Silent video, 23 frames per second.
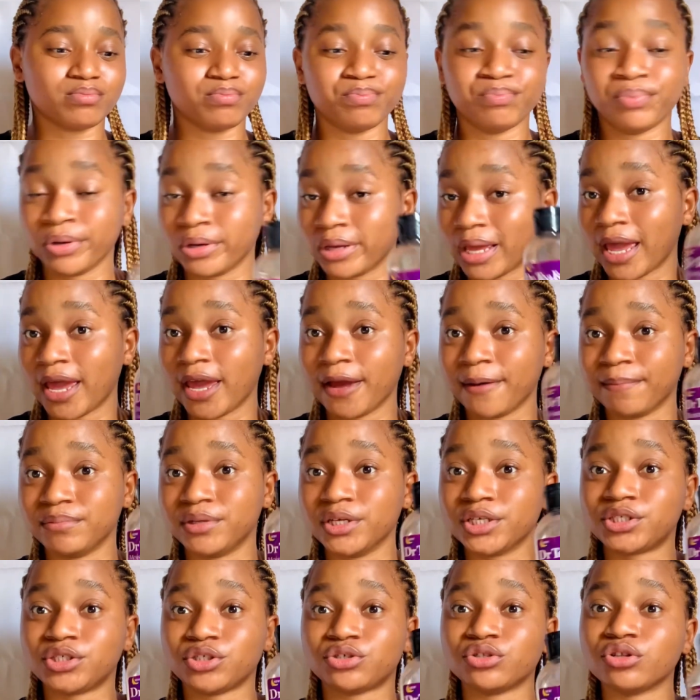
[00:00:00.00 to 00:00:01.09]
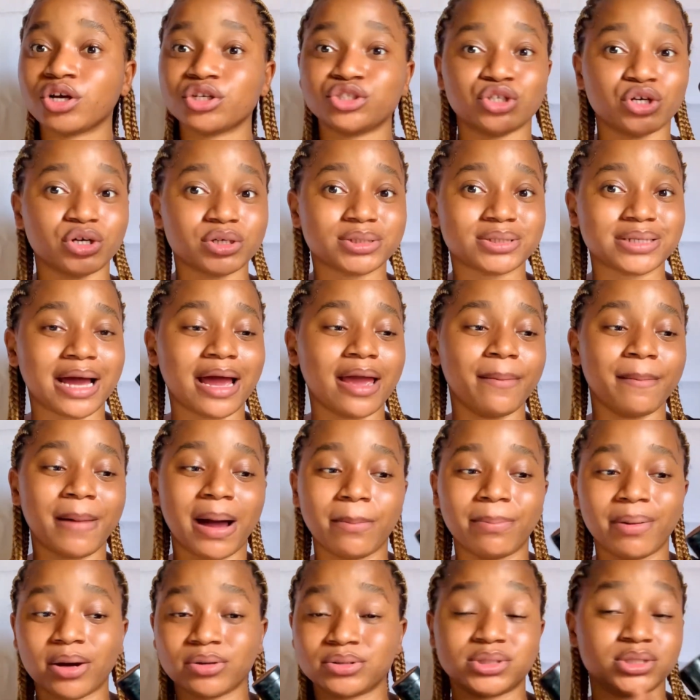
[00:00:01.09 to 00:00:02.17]
Um, this is not just um,
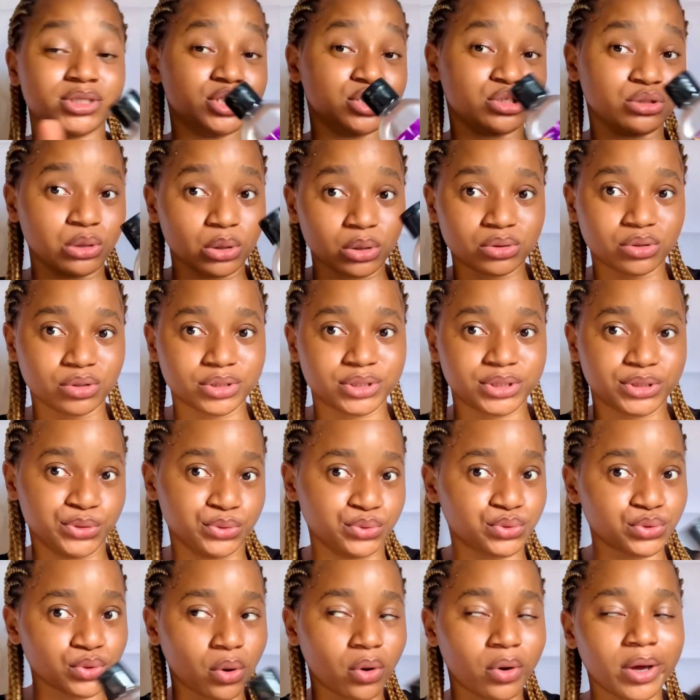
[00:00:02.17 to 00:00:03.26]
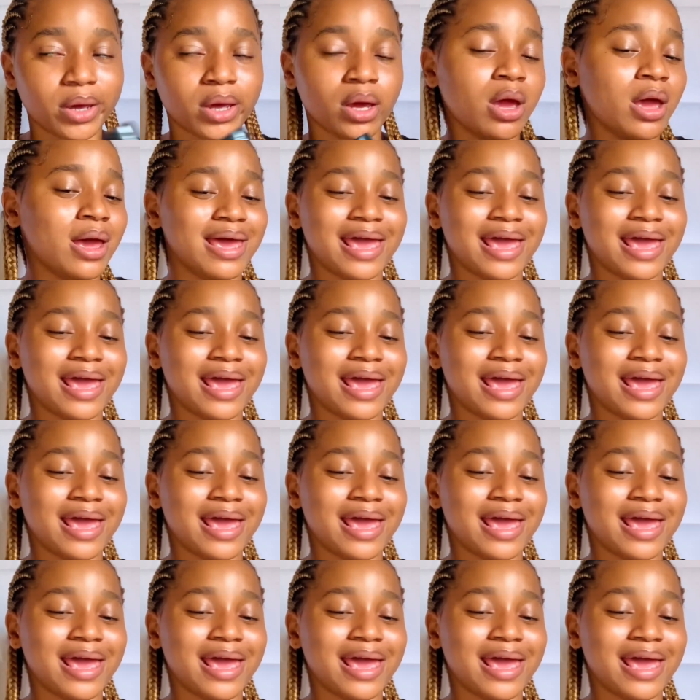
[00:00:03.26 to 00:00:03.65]
about this Doctor Teal's oil.